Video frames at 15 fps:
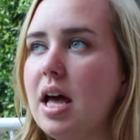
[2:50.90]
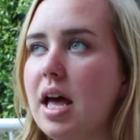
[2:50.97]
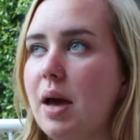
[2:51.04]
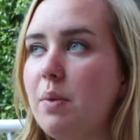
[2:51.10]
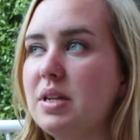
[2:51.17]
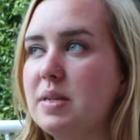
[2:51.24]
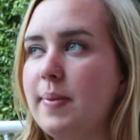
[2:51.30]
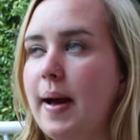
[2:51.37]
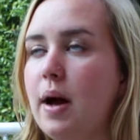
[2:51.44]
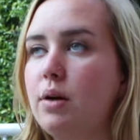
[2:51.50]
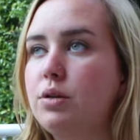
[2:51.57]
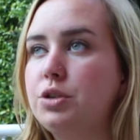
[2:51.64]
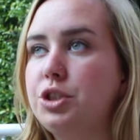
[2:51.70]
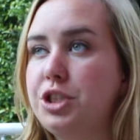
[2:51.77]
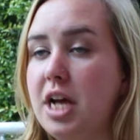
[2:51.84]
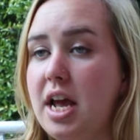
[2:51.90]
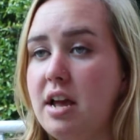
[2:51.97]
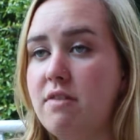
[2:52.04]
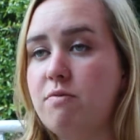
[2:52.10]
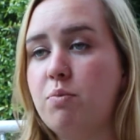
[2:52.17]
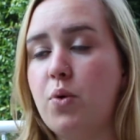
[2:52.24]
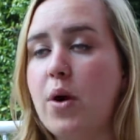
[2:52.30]
It was about
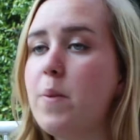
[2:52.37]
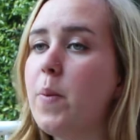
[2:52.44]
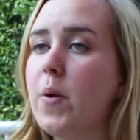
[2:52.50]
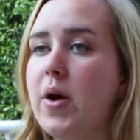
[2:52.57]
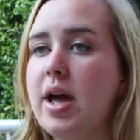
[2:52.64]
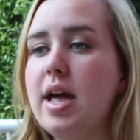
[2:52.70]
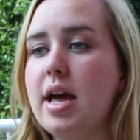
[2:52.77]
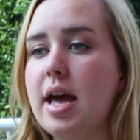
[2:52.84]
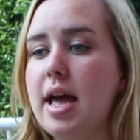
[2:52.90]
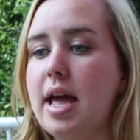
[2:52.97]
Jave Boy